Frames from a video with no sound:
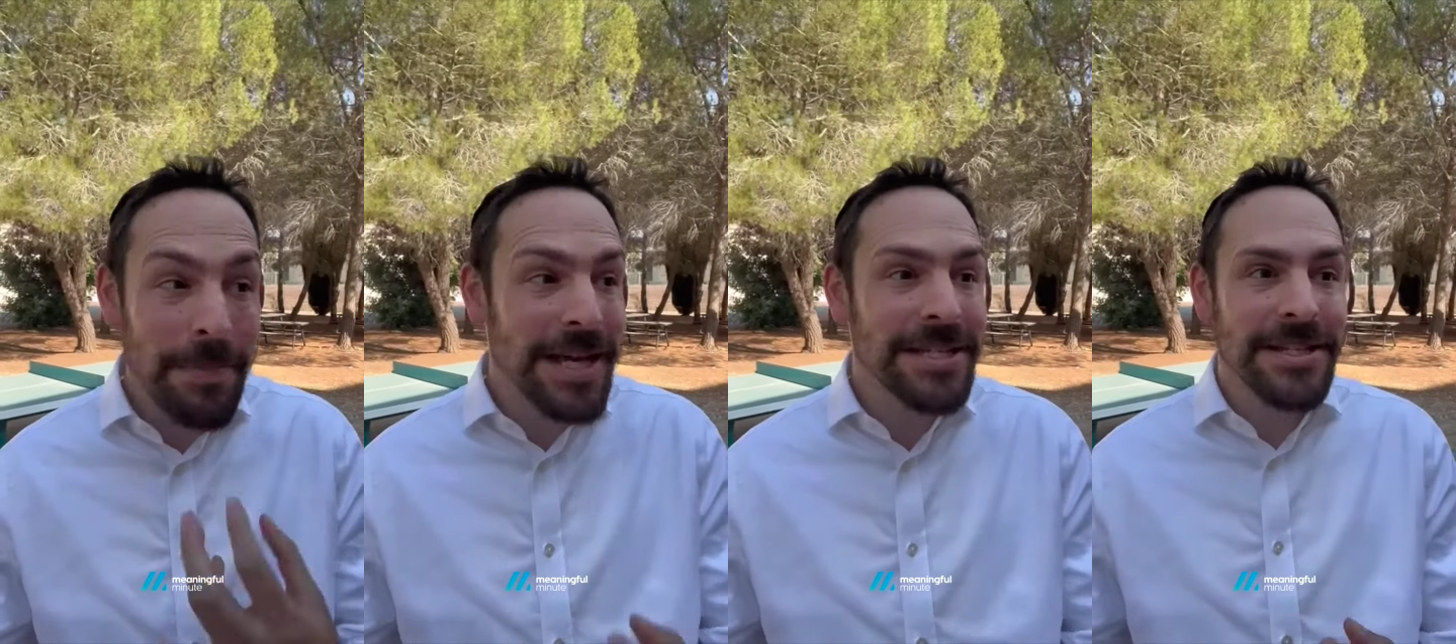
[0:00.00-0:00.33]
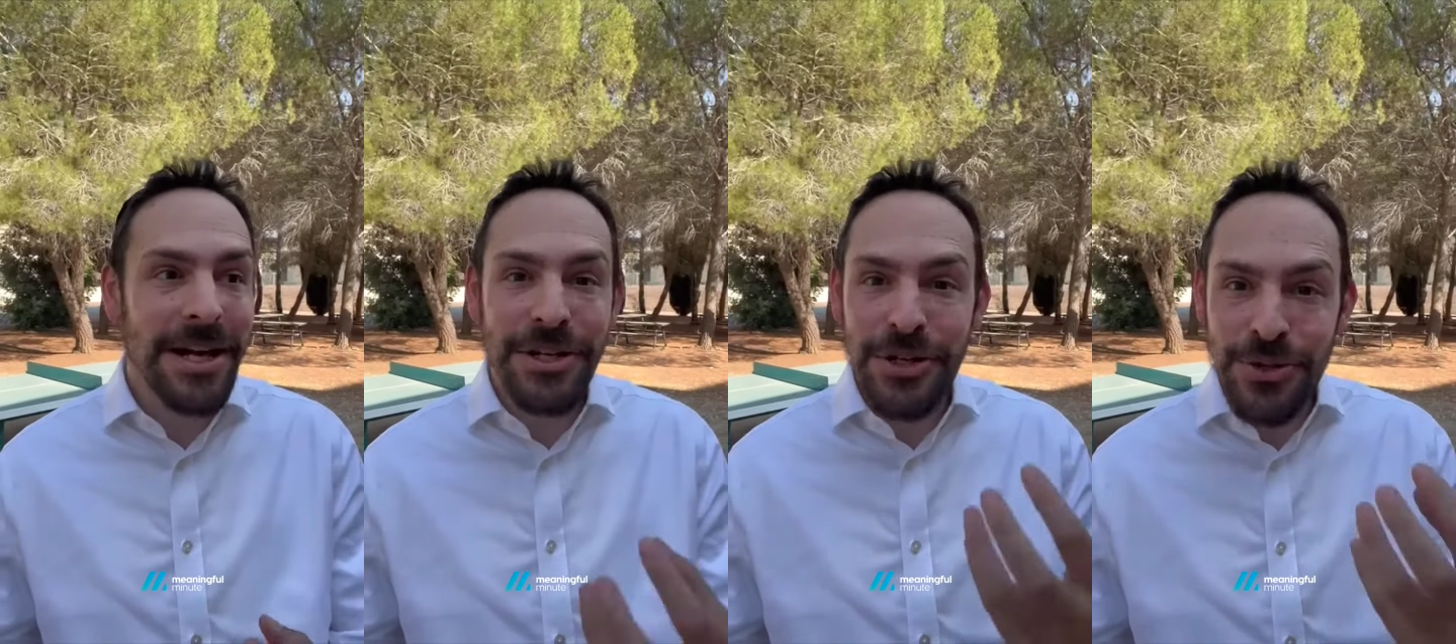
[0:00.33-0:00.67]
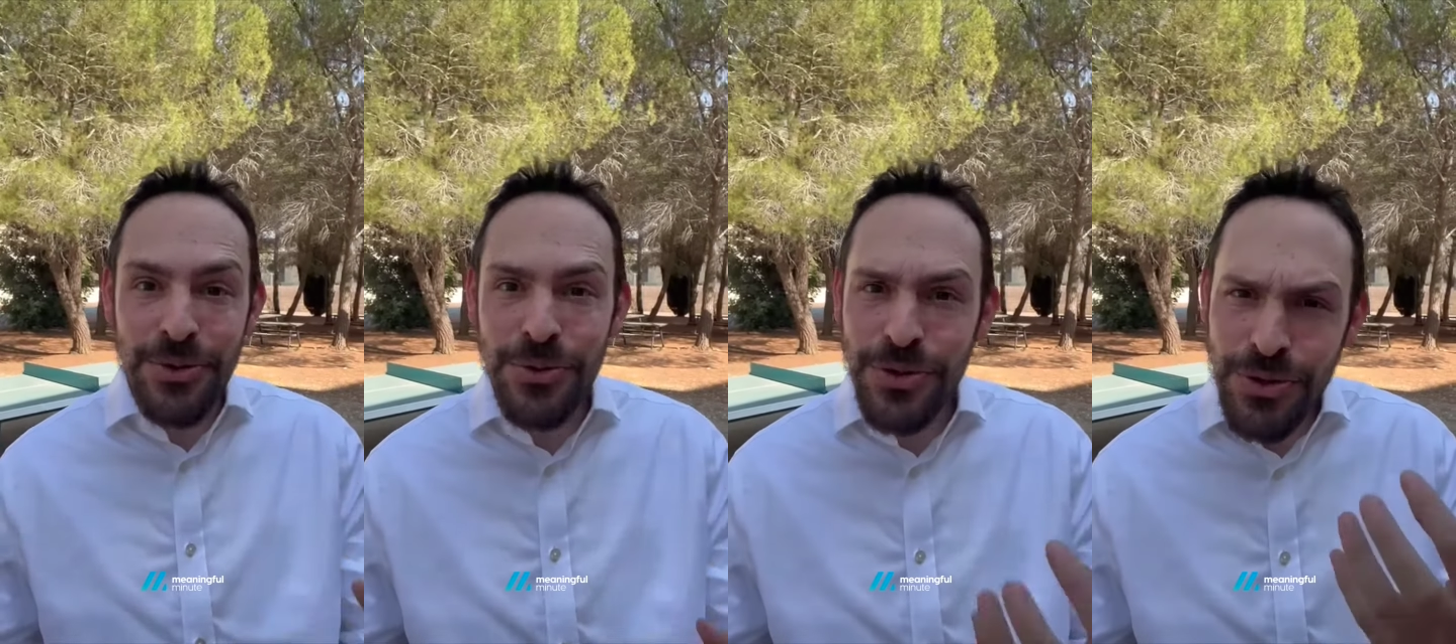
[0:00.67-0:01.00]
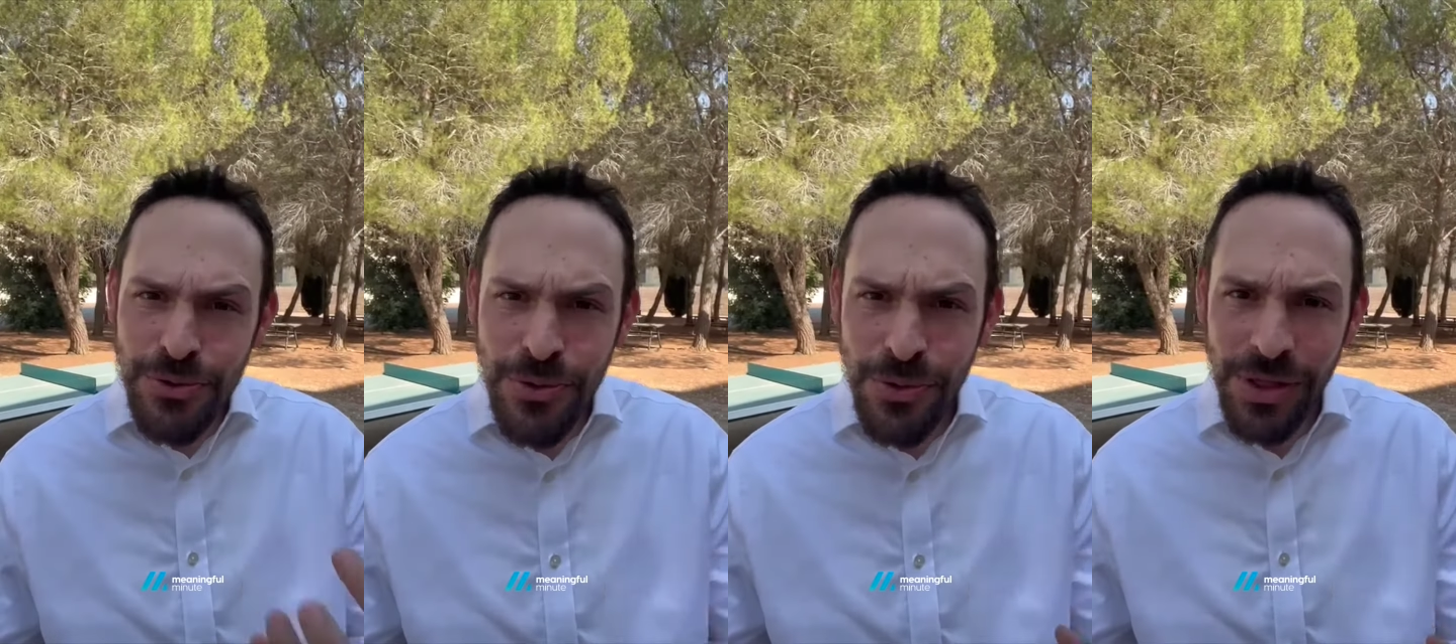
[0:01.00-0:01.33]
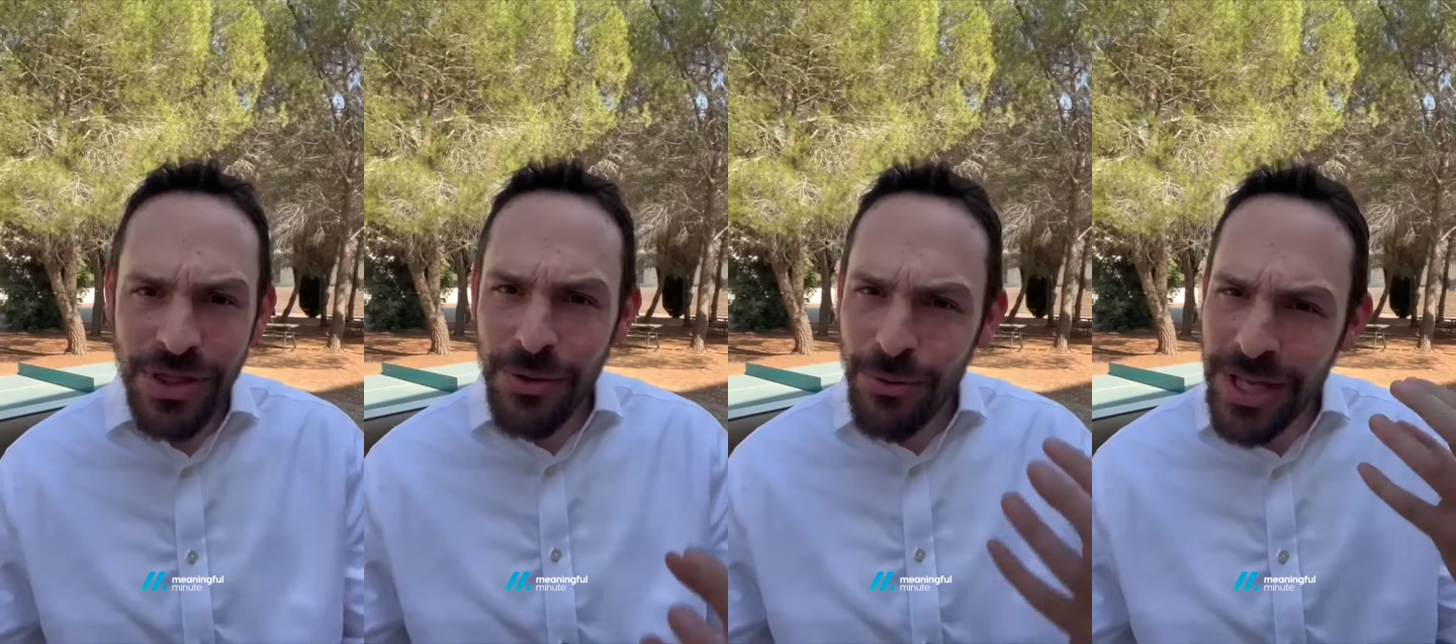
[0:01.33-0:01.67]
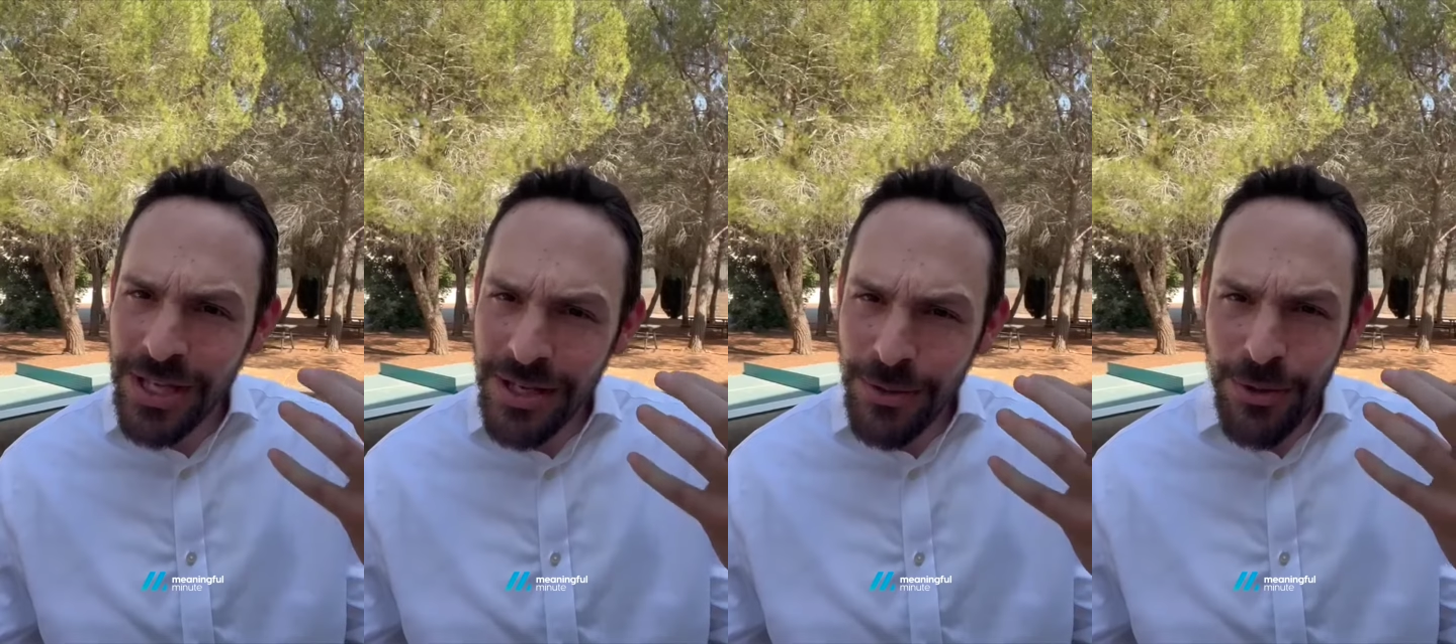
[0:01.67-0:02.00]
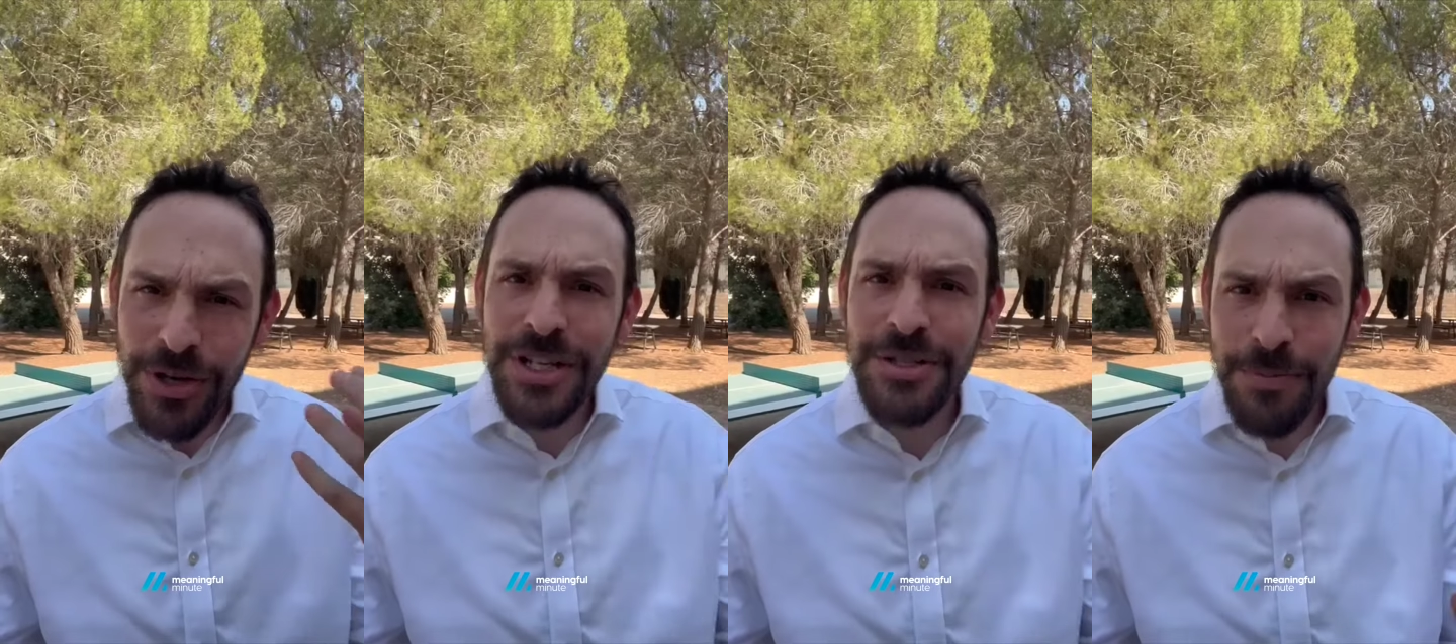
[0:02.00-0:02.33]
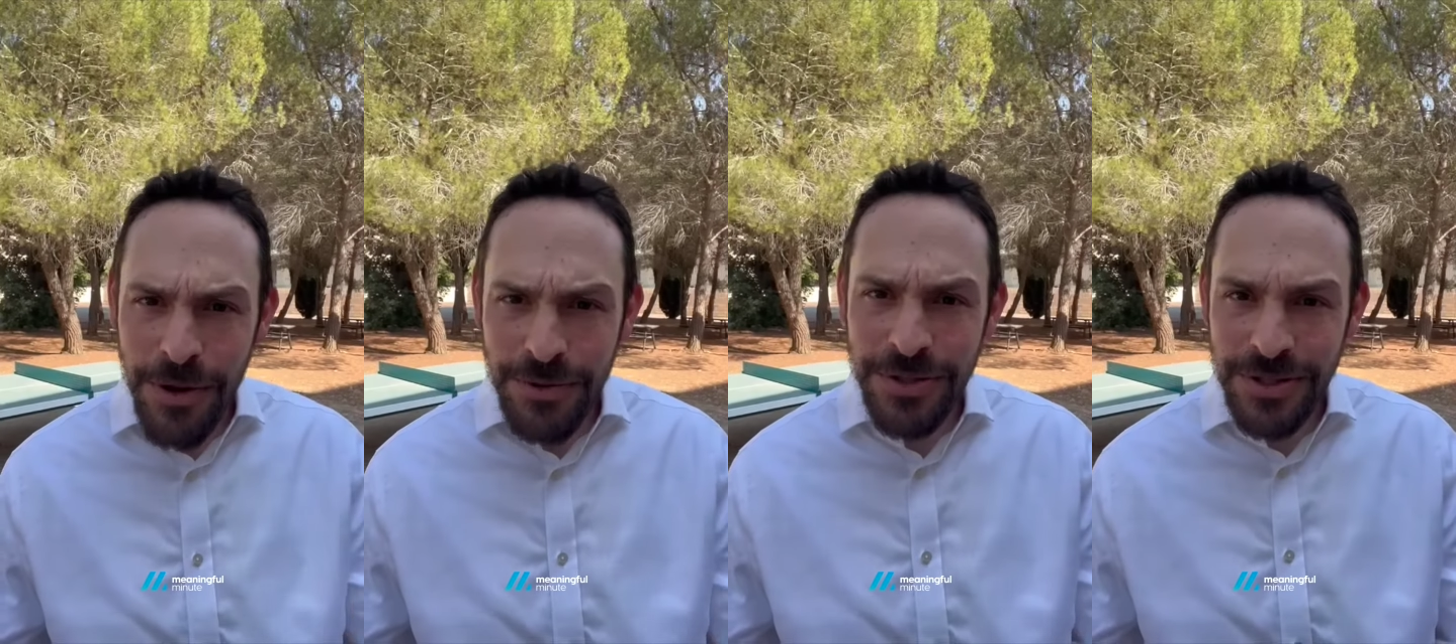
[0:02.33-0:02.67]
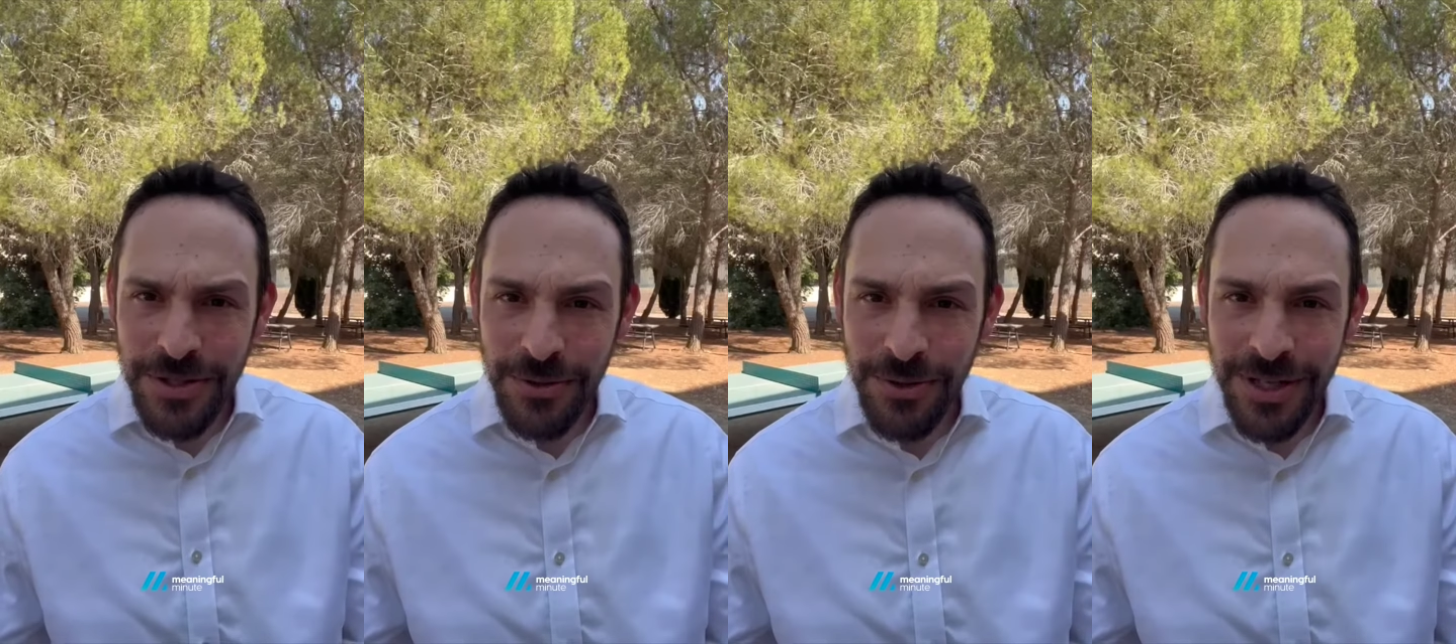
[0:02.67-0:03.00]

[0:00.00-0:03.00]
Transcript: based on a new truth that we were exposed to.